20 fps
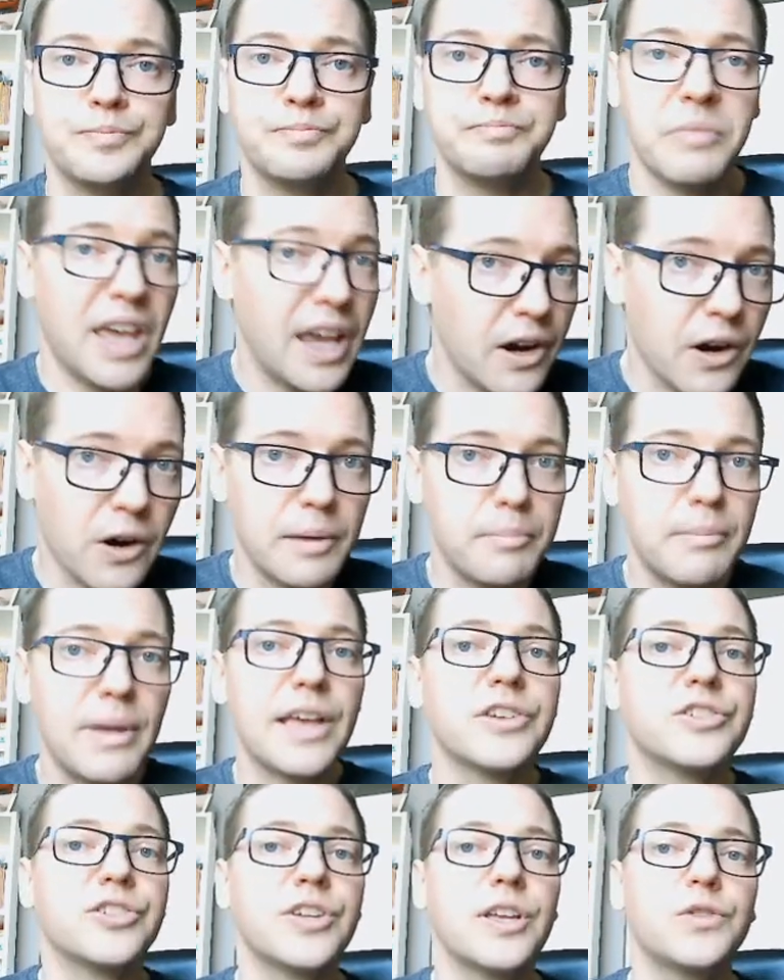Here it
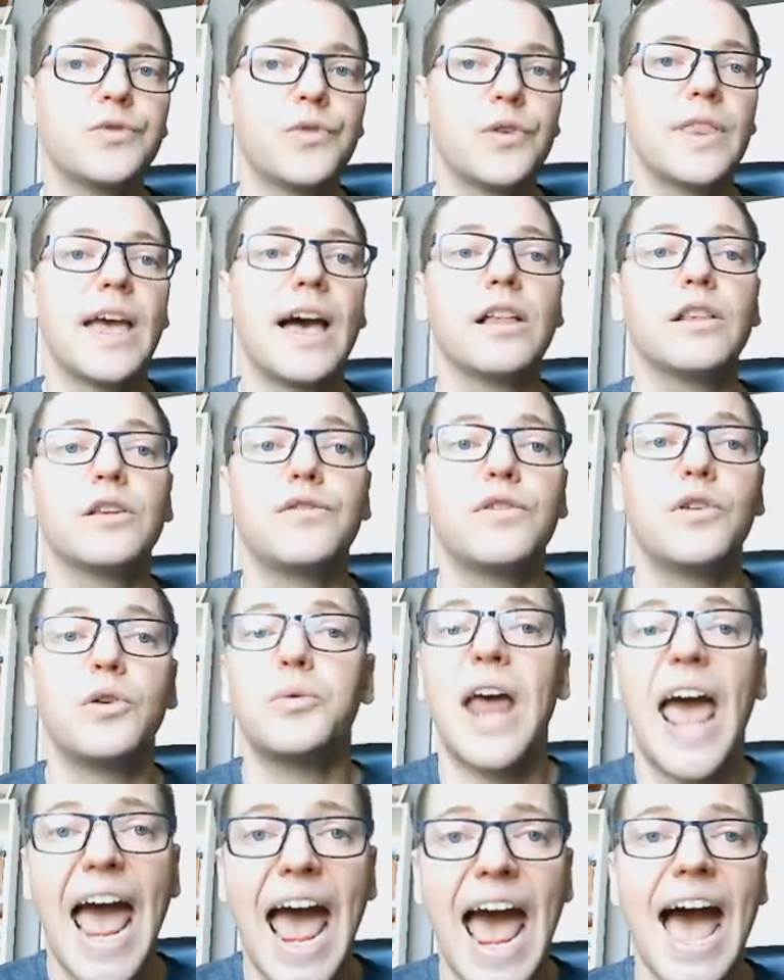makes sense for the
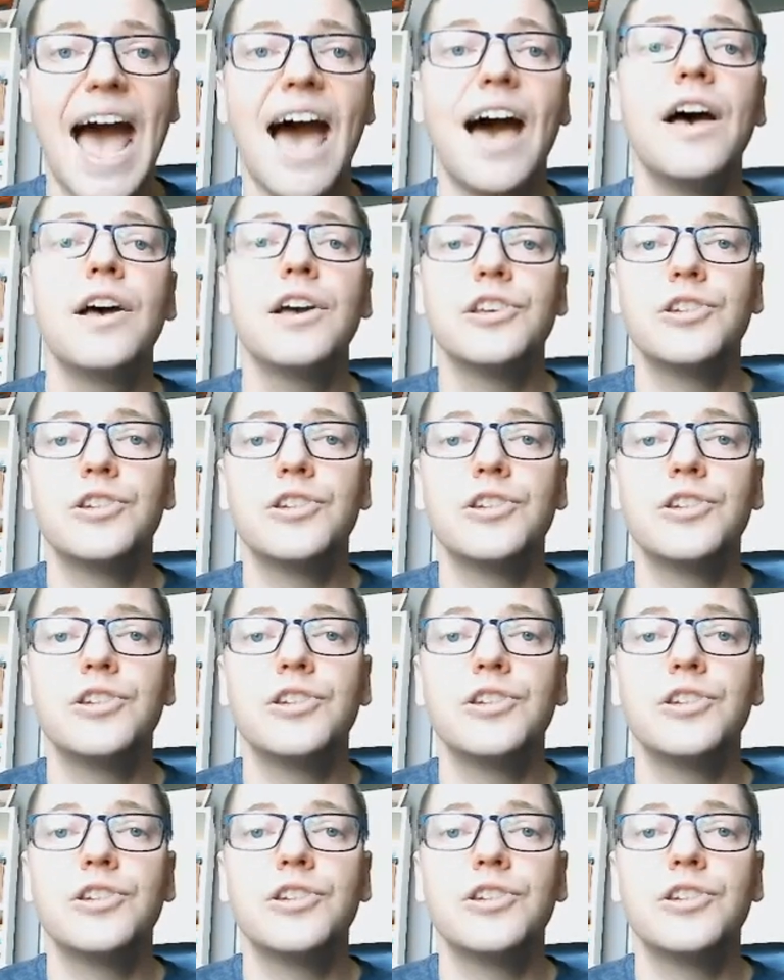allophone ah